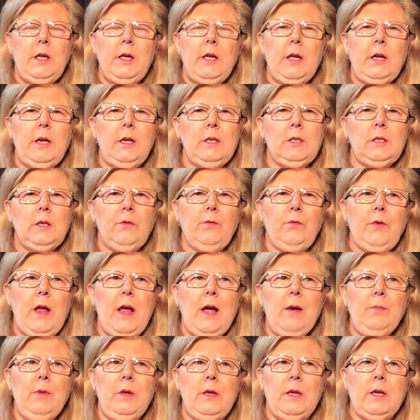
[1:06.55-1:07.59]
It is a
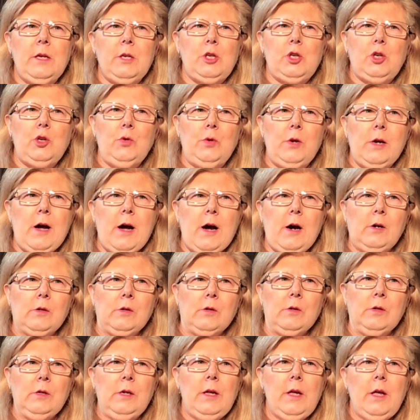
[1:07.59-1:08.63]
family issue now.
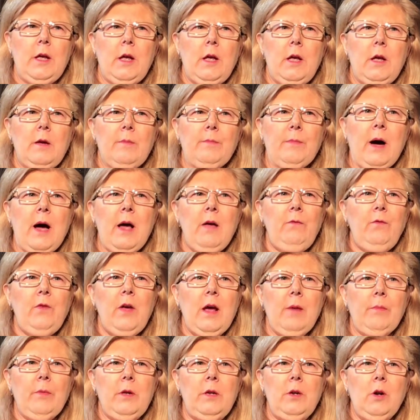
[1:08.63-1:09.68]
My
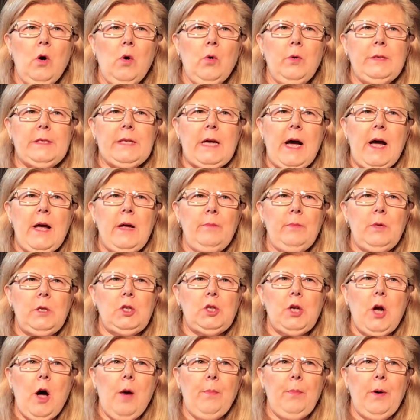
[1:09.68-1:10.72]
family knows I am a
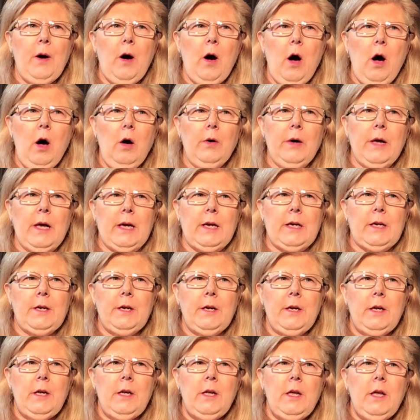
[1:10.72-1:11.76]
shopaholic.
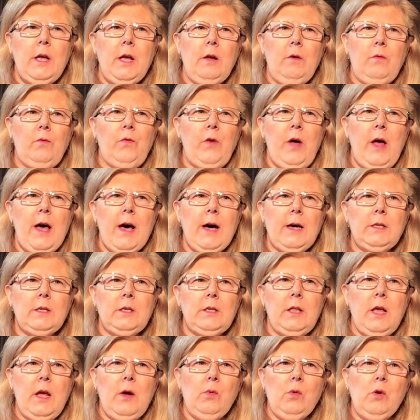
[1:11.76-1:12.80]
In
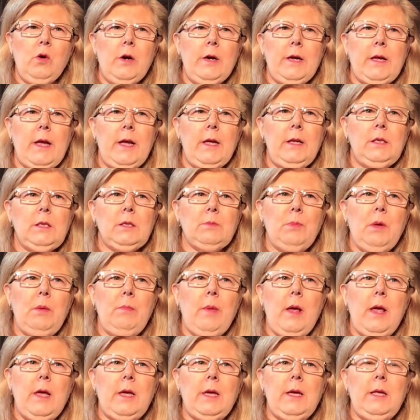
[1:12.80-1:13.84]
fact, they were against me
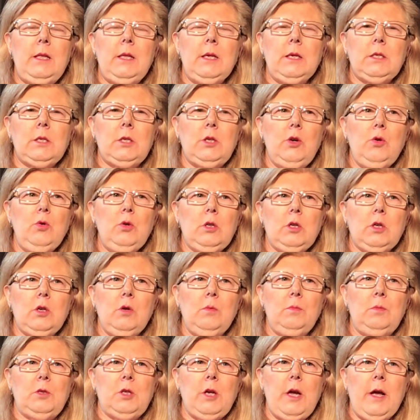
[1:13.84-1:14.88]
making this
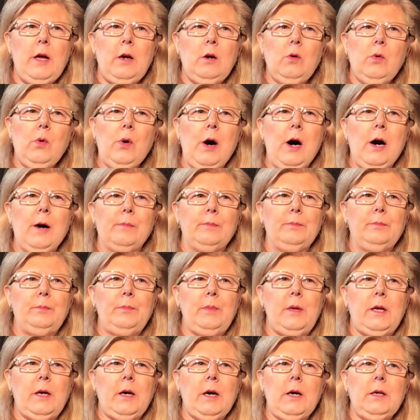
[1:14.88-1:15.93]
YouTube channel up
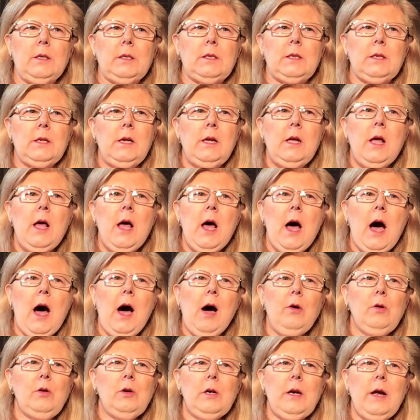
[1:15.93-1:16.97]
because
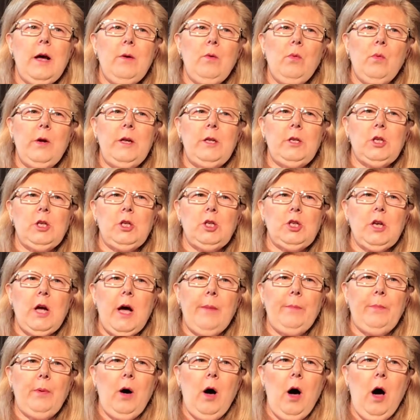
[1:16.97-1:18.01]
how could I reach a
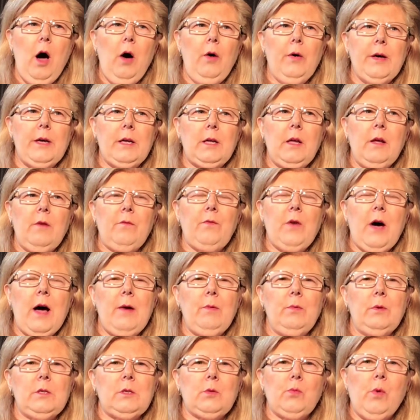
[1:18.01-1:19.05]
shopaholic if I
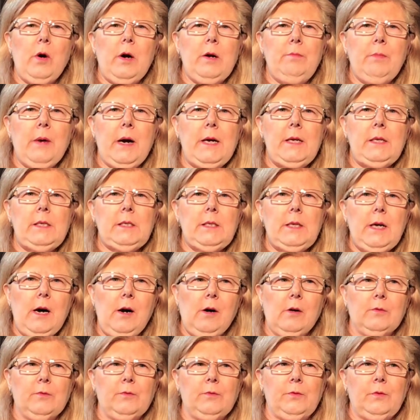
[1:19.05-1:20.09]
was one
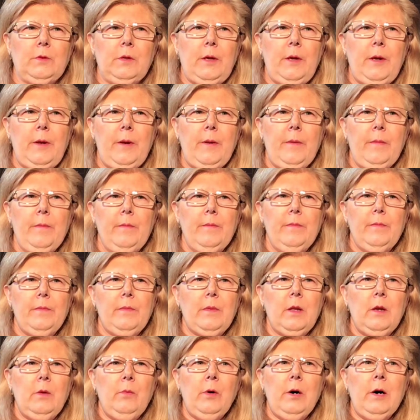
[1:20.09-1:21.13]
myself?
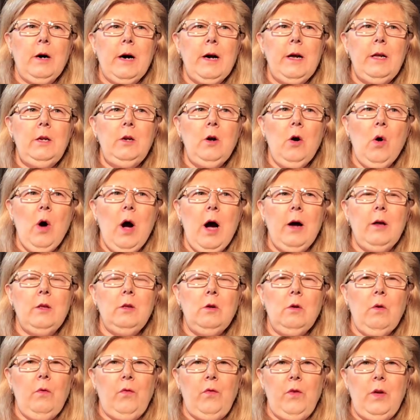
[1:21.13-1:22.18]
Well, I know how
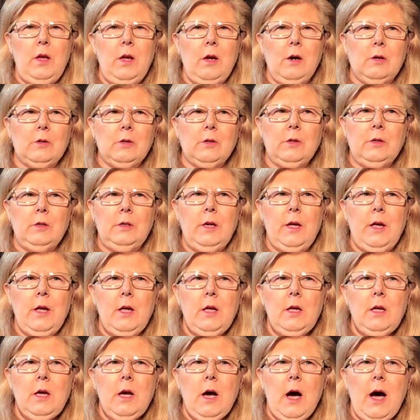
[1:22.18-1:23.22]
you feel.
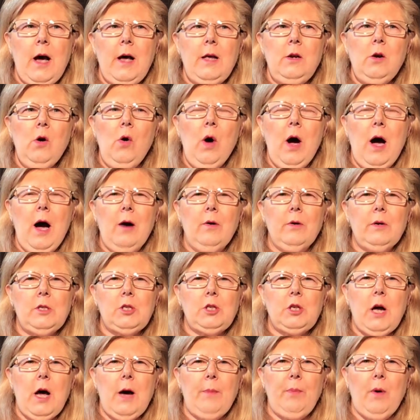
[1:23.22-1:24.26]
I know how a
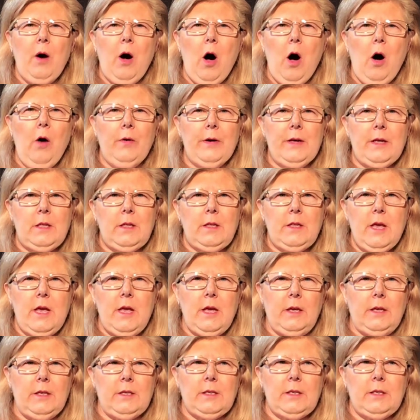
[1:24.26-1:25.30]
shopaholic
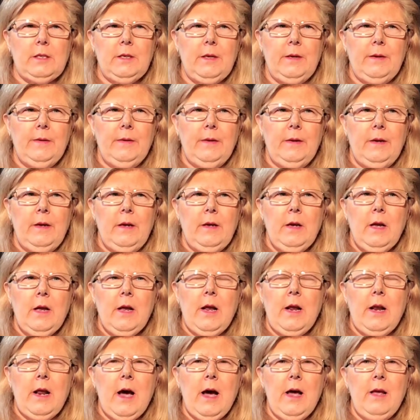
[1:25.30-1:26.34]
thinks,
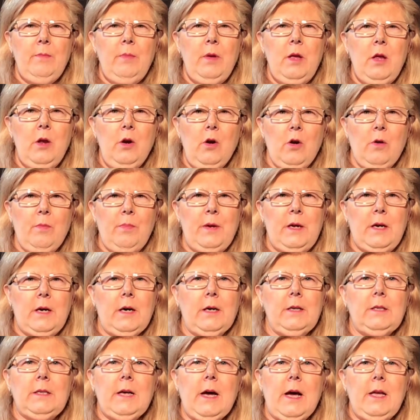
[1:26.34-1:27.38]
and I'm here
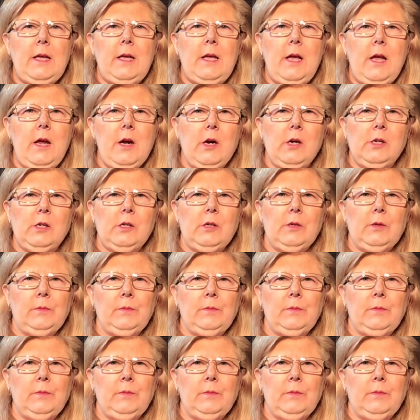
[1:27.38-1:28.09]
because I care.